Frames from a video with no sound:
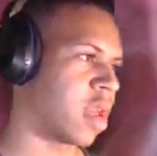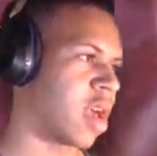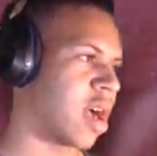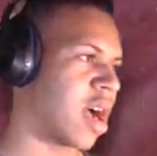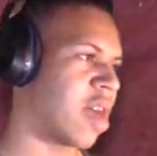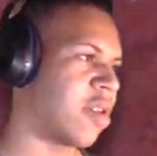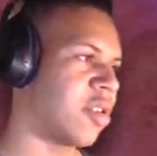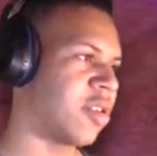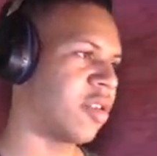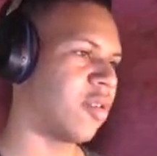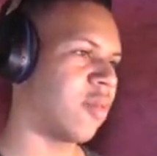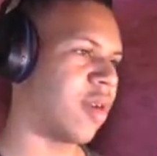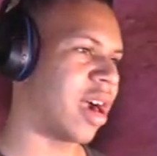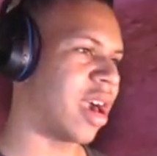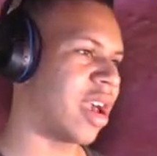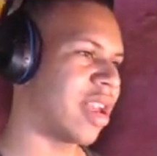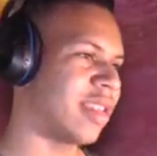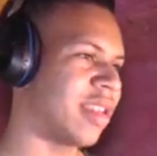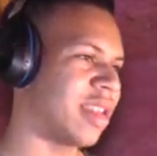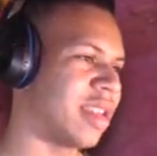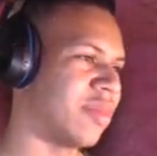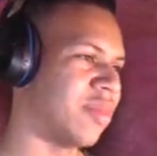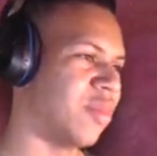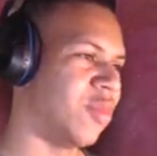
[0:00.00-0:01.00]
I don't know why I
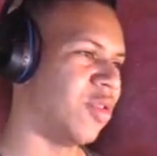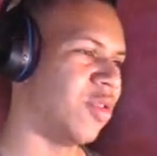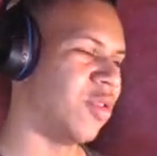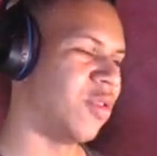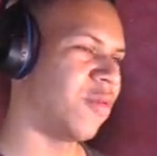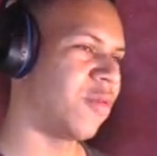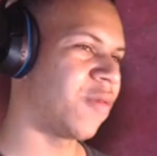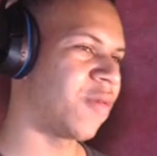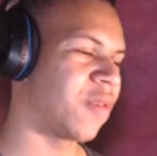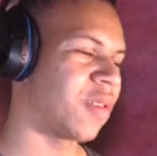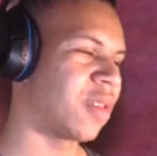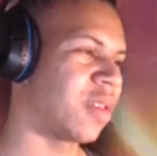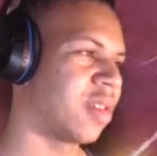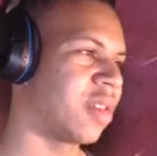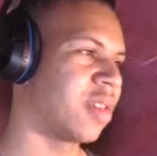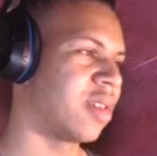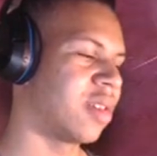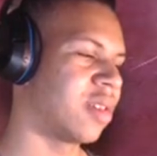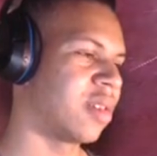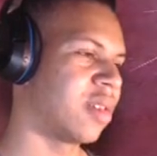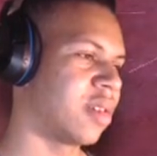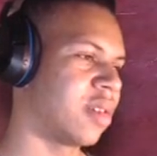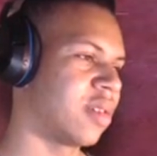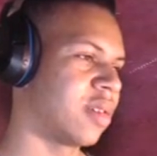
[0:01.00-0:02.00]
didn't move.
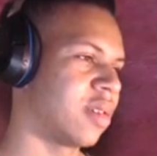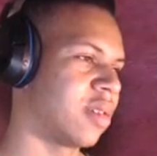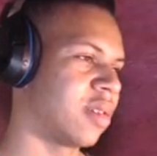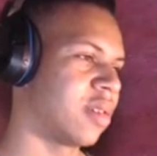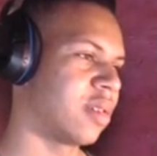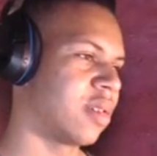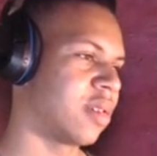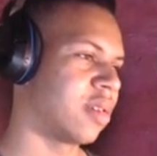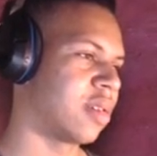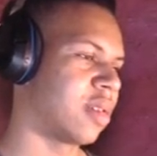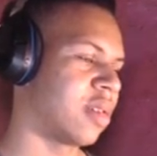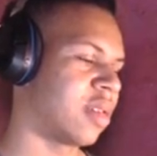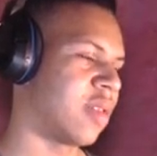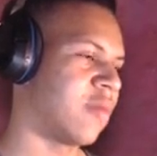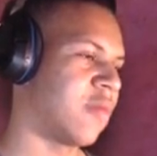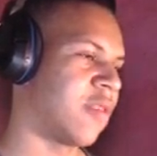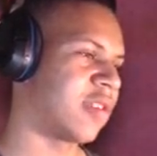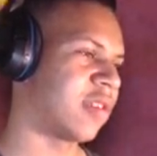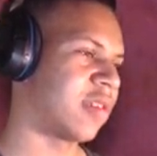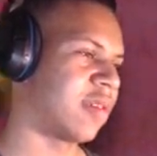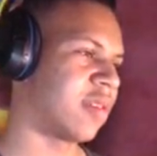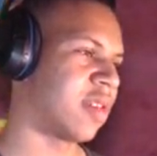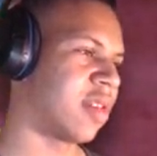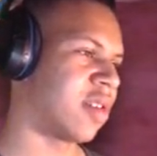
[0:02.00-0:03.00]
If
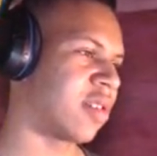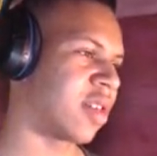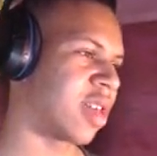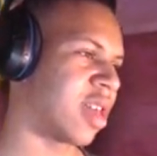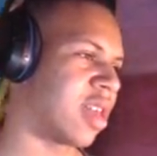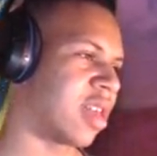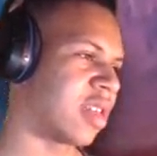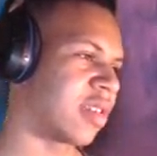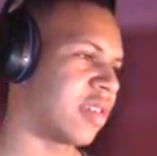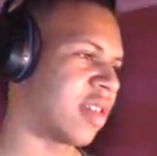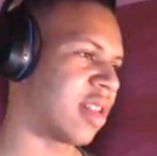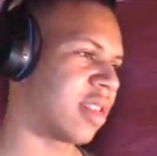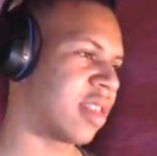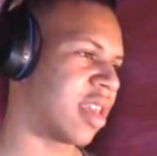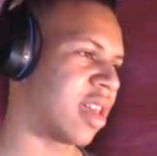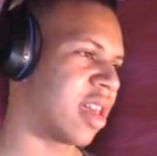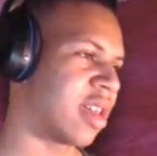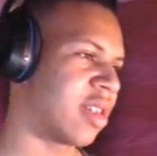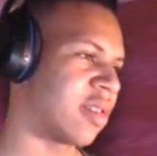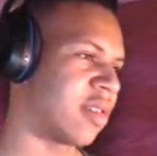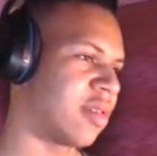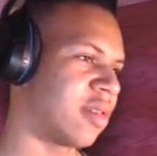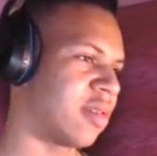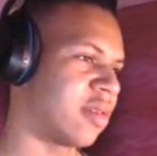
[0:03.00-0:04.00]
it's... Okay, it's not
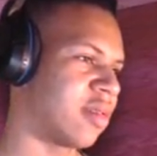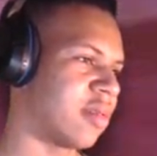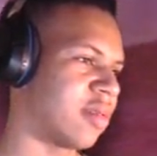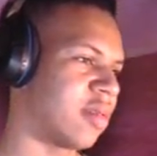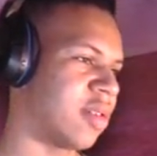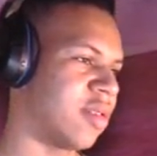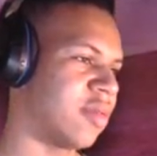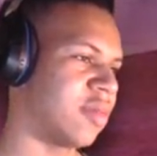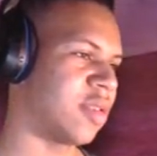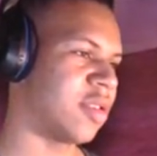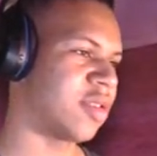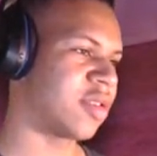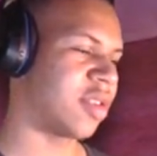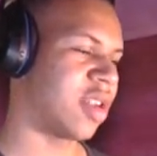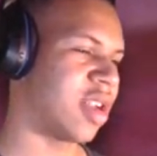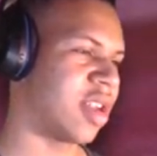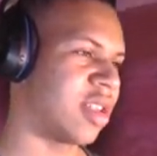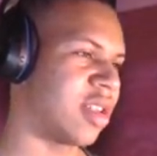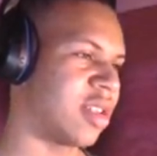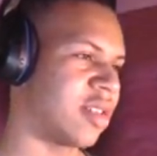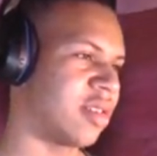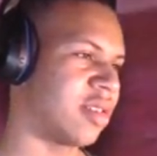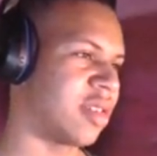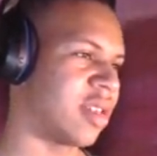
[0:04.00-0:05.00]
that. Oh, you
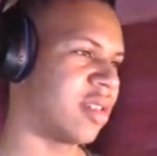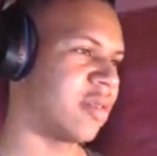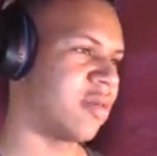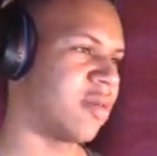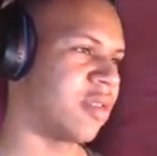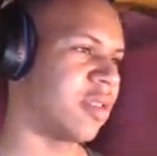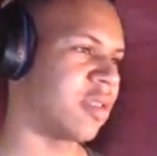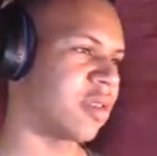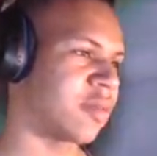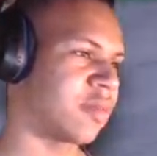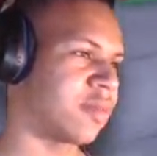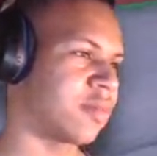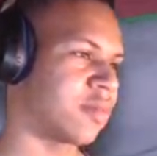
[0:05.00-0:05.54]
tried it. Didn't work.